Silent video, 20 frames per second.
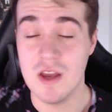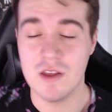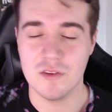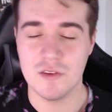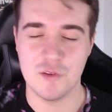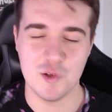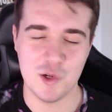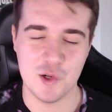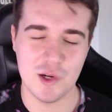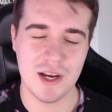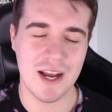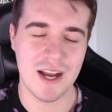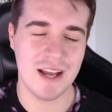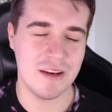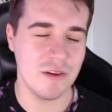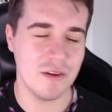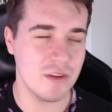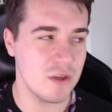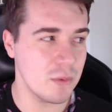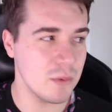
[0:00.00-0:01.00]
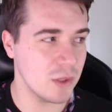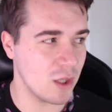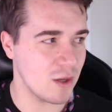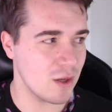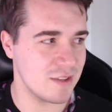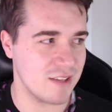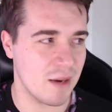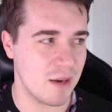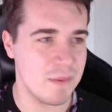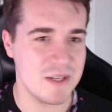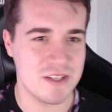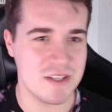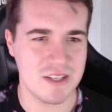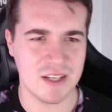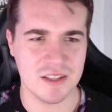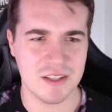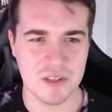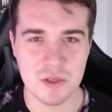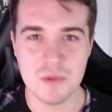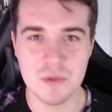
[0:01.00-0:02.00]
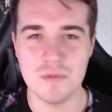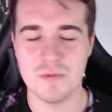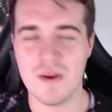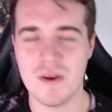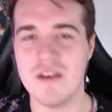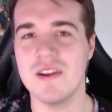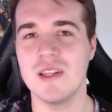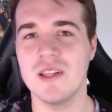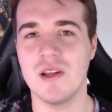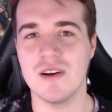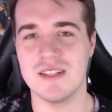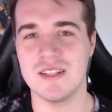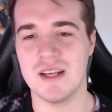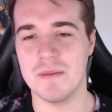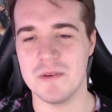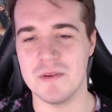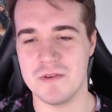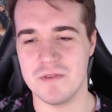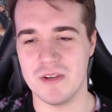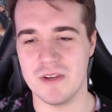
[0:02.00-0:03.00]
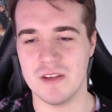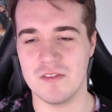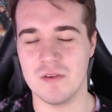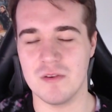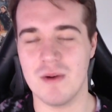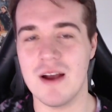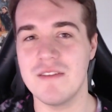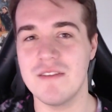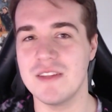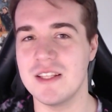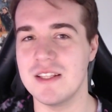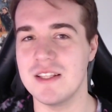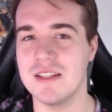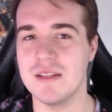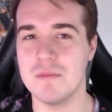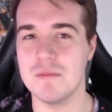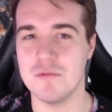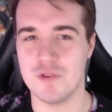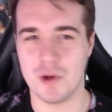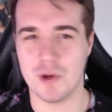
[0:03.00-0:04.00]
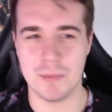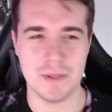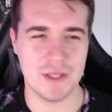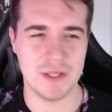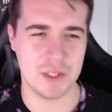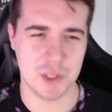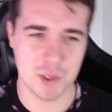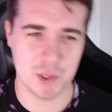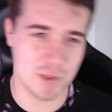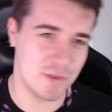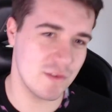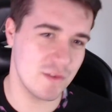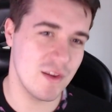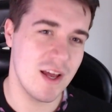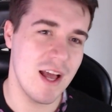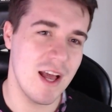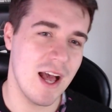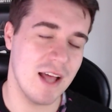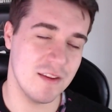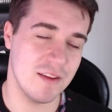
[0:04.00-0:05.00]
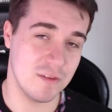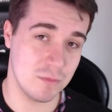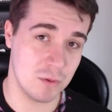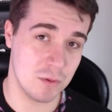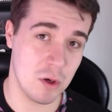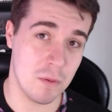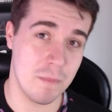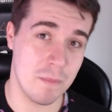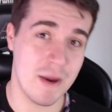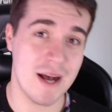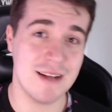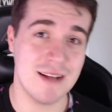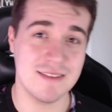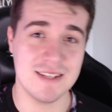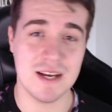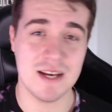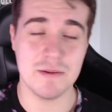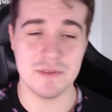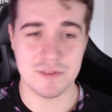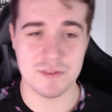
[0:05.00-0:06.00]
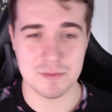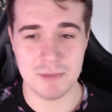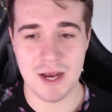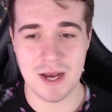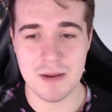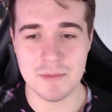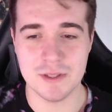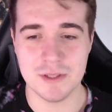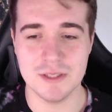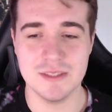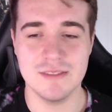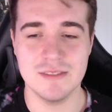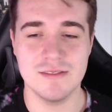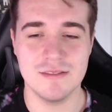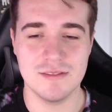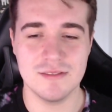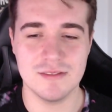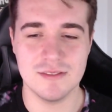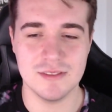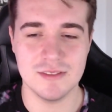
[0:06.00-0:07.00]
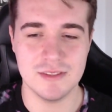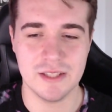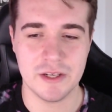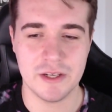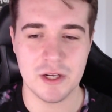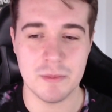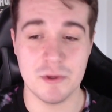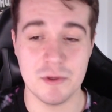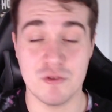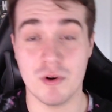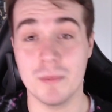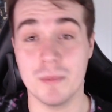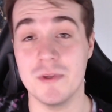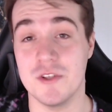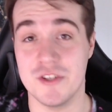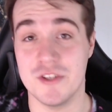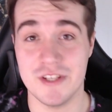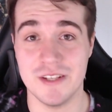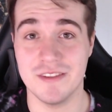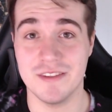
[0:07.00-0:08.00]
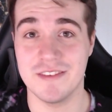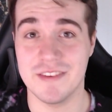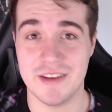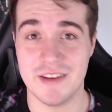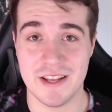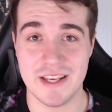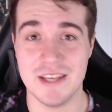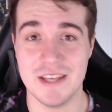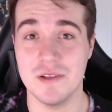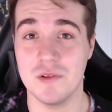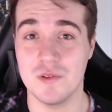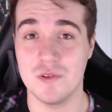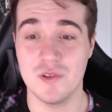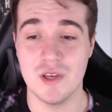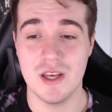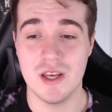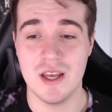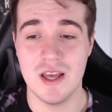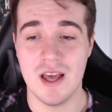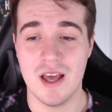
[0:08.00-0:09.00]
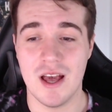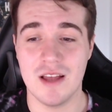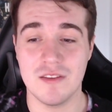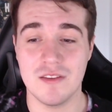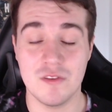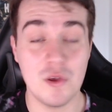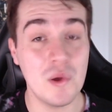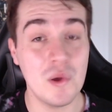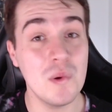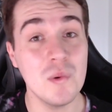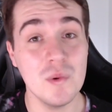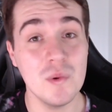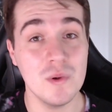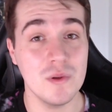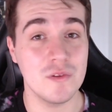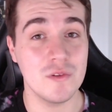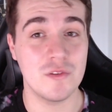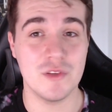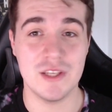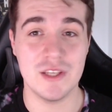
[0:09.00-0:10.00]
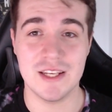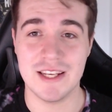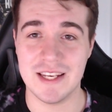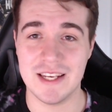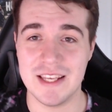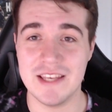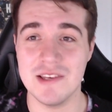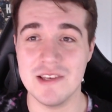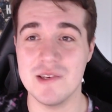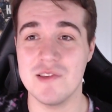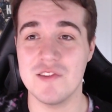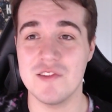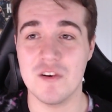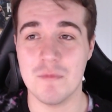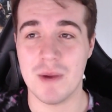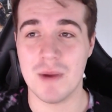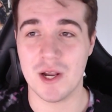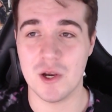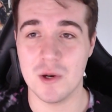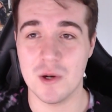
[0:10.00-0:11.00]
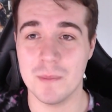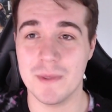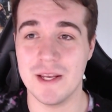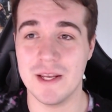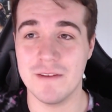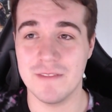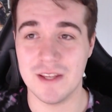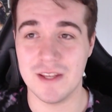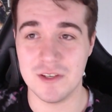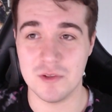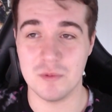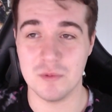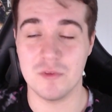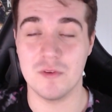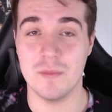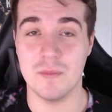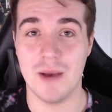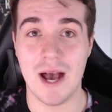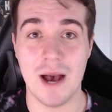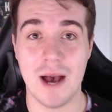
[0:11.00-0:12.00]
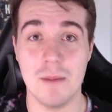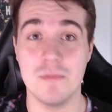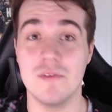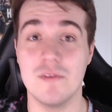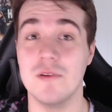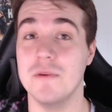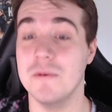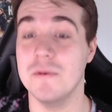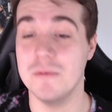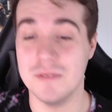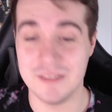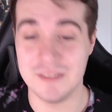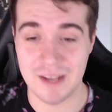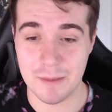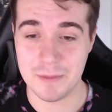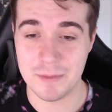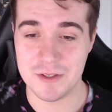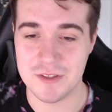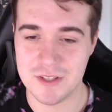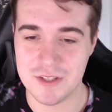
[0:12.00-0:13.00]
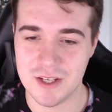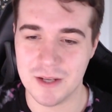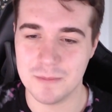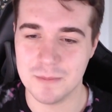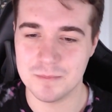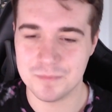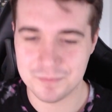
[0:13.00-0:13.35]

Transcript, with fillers: So I know they do a lot of damage to you. They do very lot of damage for you. So rather than them dropping the guns and some gold bars now and some ammo, they're going to be dropping shields and heals too, so you can heal yourself back up if they do some absolute damage to you.